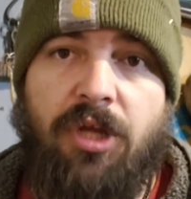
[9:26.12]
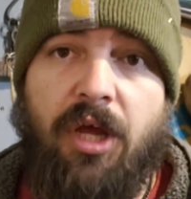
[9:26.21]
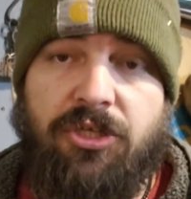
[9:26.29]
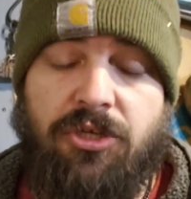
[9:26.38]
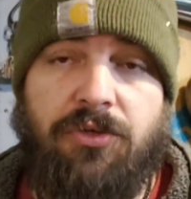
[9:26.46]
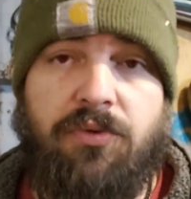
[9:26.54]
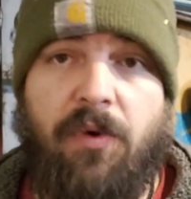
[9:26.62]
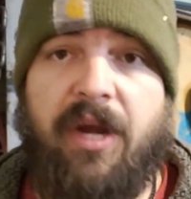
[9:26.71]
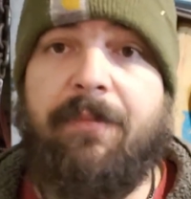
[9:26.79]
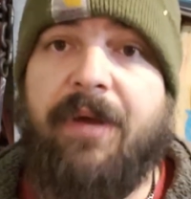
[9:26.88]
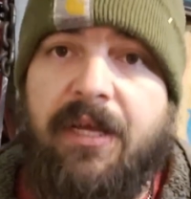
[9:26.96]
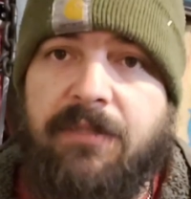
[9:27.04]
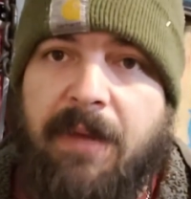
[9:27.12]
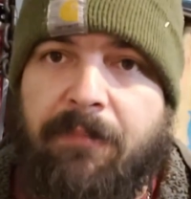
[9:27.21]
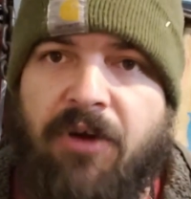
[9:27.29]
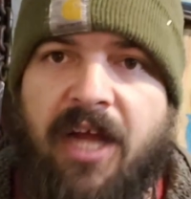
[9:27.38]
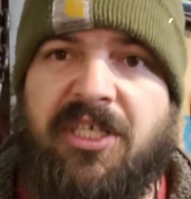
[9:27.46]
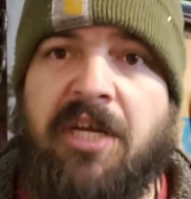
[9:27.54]
220, because my
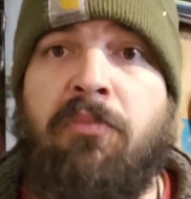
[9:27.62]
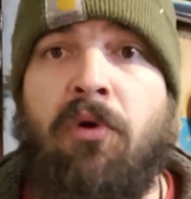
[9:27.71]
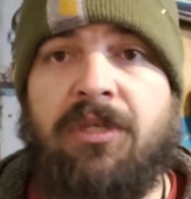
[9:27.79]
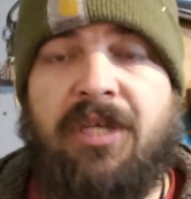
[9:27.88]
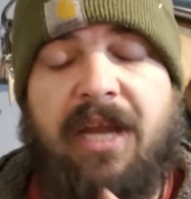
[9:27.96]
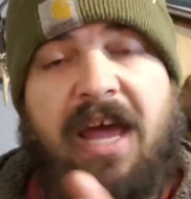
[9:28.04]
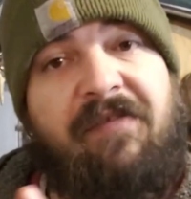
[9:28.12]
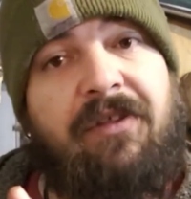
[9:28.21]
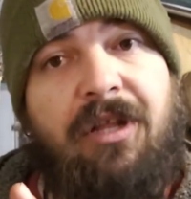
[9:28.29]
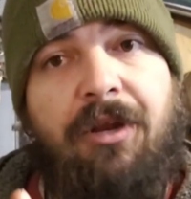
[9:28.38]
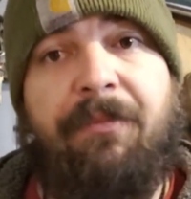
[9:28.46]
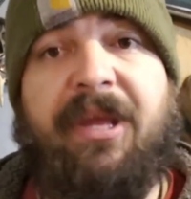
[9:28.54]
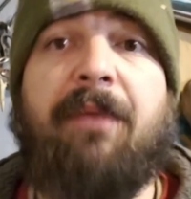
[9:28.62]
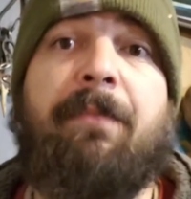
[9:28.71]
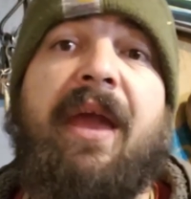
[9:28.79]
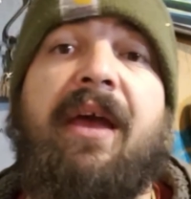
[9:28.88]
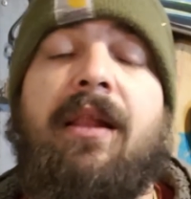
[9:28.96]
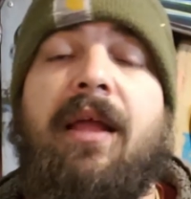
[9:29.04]
project board is going to have a little mini
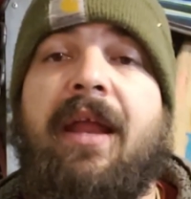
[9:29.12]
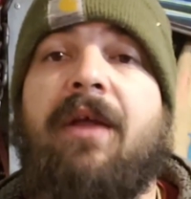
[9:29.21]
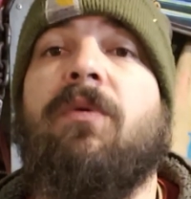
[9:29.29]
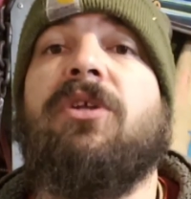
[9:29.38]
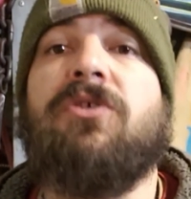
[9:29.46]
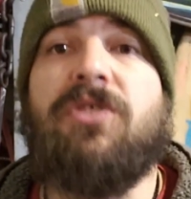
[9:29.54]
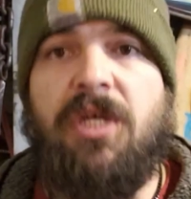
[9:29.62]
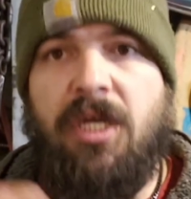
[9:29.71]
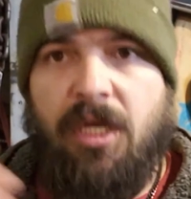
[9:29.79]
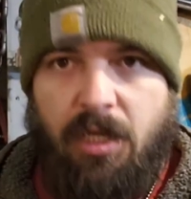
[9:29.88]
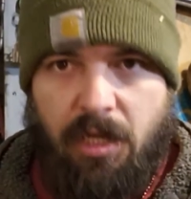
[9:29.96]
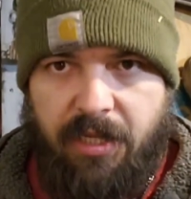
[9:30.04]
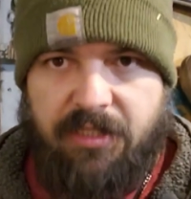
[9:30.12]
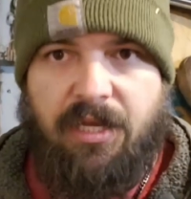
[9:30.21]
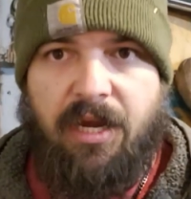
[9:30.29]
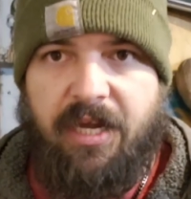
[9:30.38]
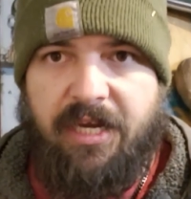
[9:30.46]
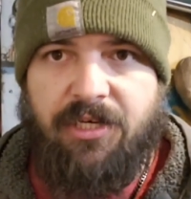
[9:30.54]
panel on it, which is
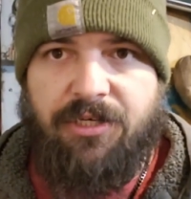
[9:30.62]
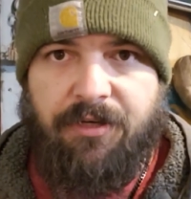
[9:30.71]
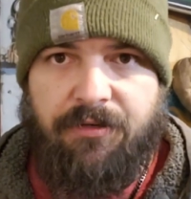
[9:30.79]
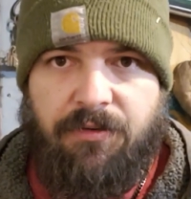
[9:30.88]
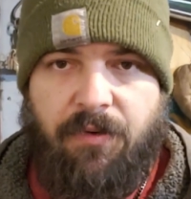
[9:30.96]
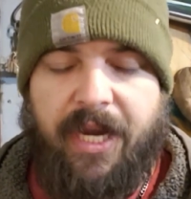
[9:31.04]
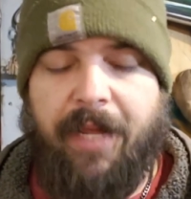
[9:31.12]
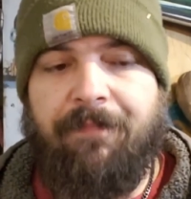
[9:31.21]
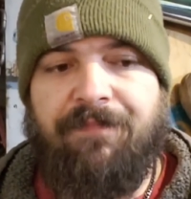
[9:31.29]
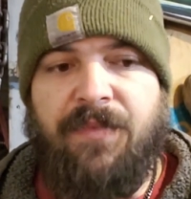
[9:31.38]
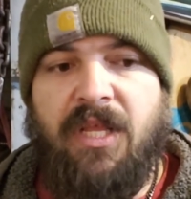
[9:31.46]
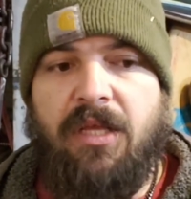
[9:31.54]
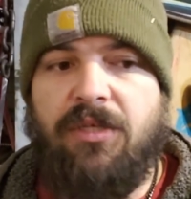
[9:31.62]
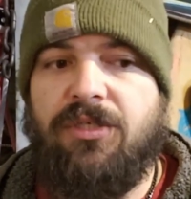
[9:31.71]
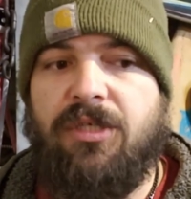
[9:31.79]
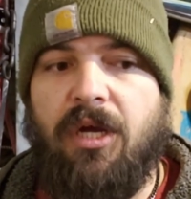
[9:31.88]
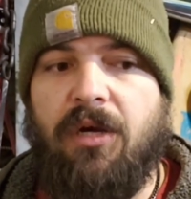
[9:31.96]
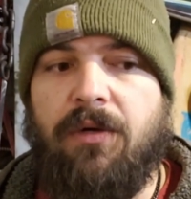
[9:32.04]
going to need 220.
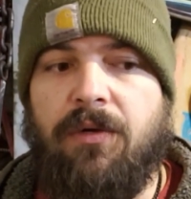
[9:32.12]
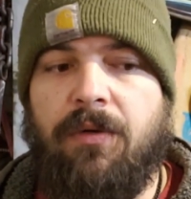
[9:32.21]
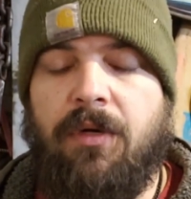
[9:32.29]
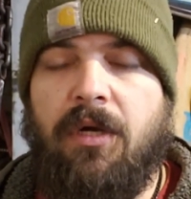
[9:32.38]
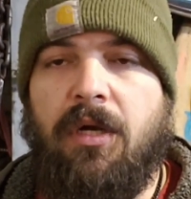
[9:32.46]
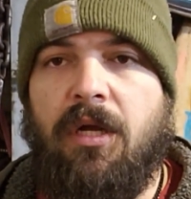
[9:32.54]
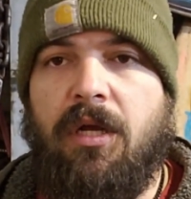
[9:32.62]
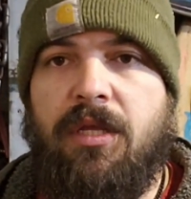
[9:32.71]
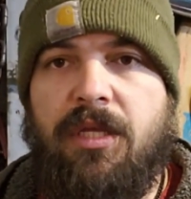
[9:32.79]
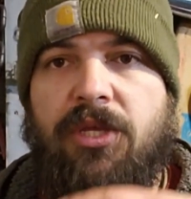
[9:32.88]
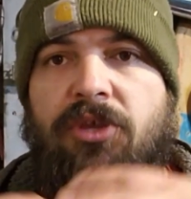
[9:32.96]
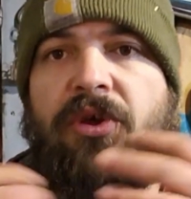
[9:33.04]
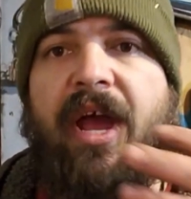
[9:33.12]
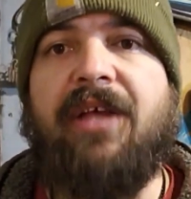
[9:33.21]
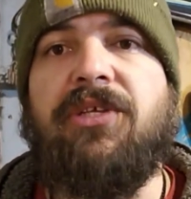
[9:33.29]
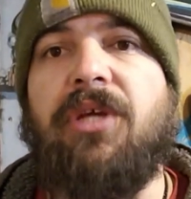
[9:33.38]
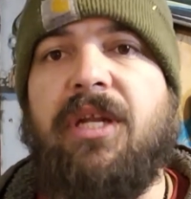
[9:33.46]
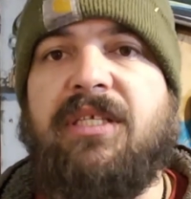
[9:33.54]
So you
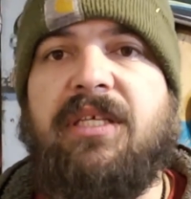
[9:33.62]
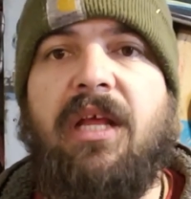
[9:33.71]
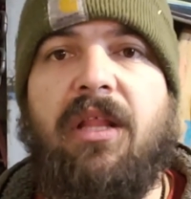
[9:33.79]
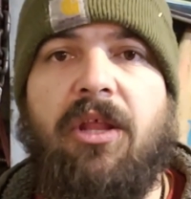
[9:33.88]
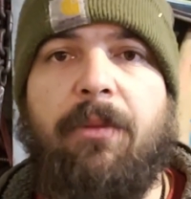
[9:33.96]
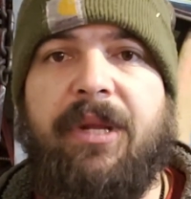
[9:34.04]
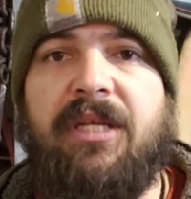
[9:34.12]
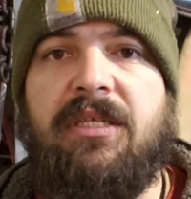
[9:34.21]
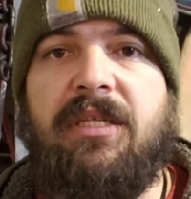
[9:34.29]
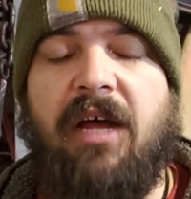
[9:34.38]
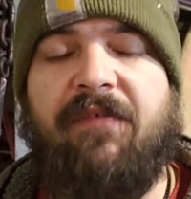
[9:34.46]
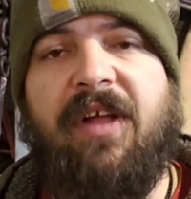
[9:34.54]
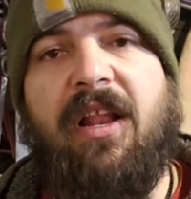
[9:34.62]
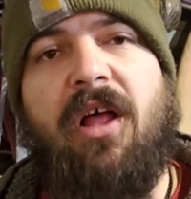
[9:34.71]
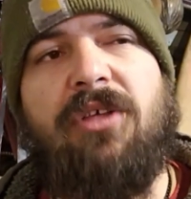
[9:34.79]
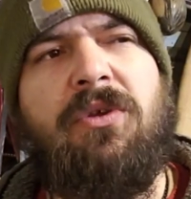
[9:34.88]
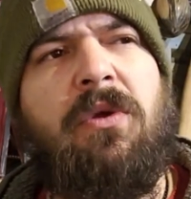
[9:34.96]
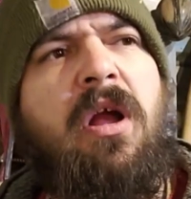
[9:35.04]
guys are going to see a little bit of stuff. I'll
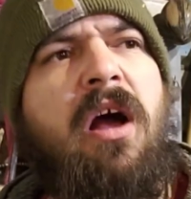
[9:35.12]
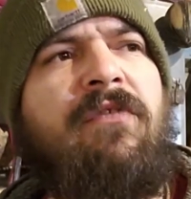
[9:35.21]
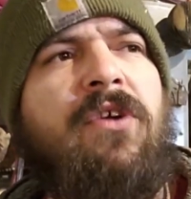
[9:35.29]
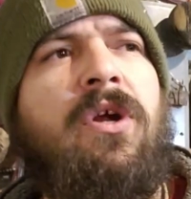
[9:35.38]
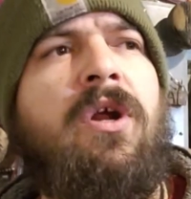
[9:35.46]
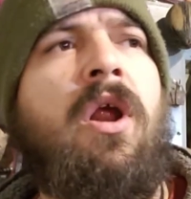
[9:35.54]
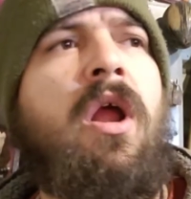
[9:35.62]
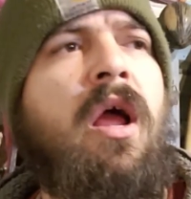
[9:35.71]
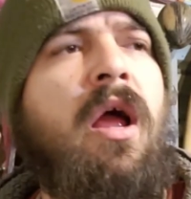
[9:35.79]
also cover,